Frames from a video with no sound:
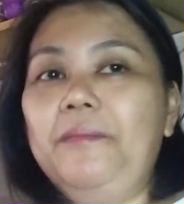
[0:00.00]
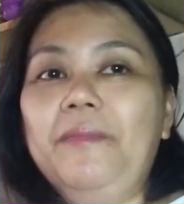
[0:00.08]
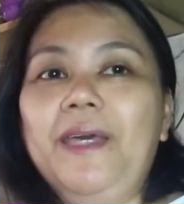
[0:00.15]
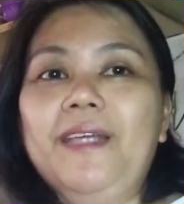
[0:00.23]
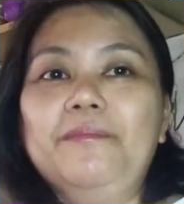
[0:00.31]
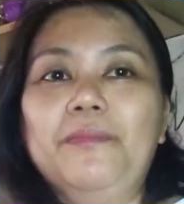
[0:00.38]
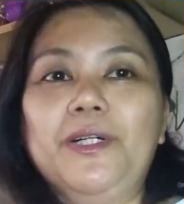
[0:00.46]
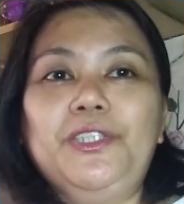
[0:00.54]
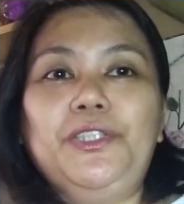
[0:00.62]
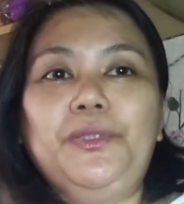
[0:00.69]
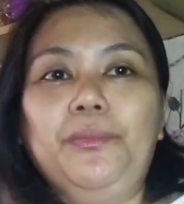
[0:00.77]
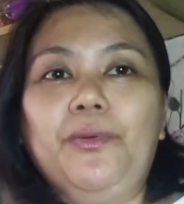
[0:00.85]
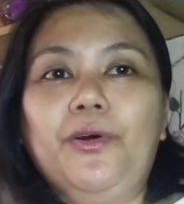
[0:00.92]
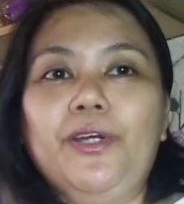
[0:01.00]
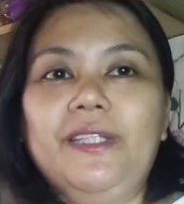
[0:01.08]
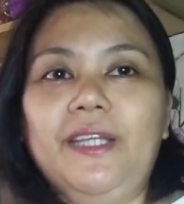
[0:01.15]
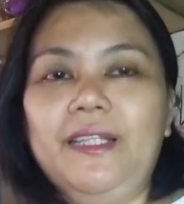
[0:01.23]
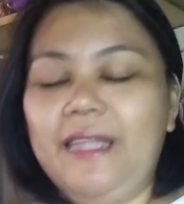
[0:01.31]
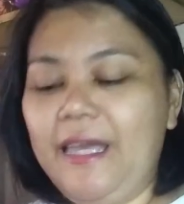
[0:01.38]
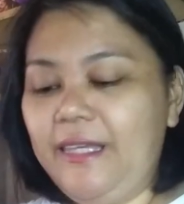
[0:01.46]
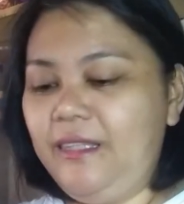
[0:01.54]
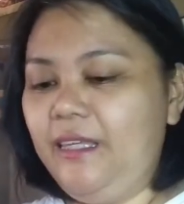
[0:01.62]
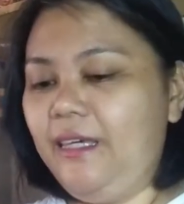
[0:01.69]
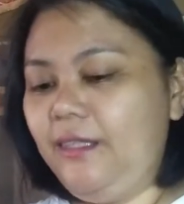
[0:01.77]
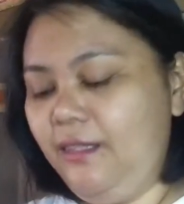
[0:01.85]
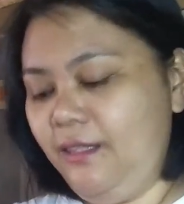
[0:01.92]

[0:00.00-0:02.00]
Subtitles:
made much more than I did.